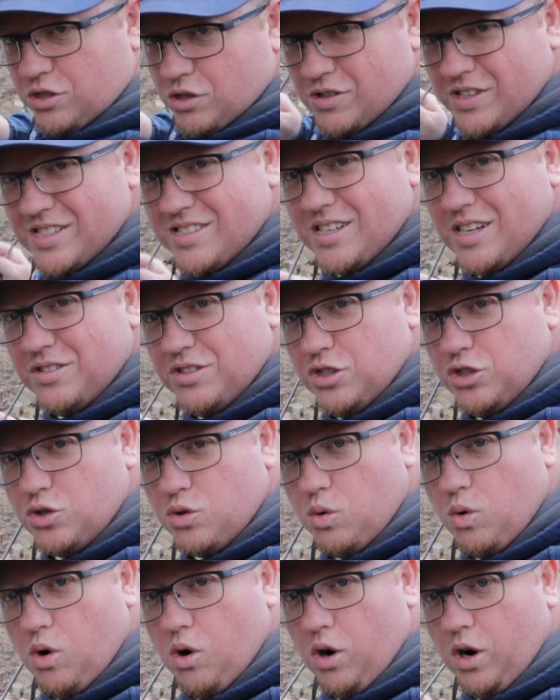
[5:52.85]
do this as a
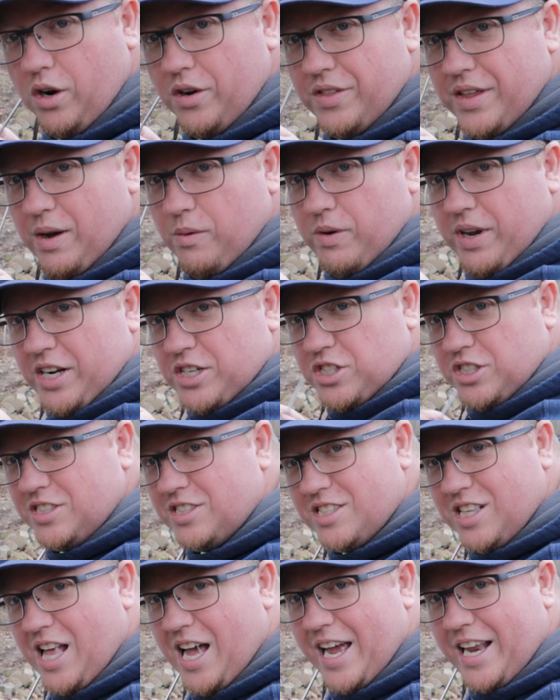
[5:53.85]
drawer that would actually
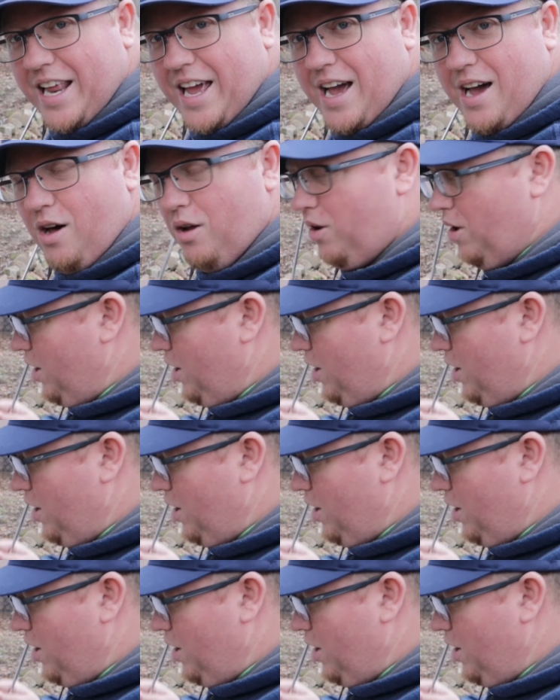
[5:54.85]
slide out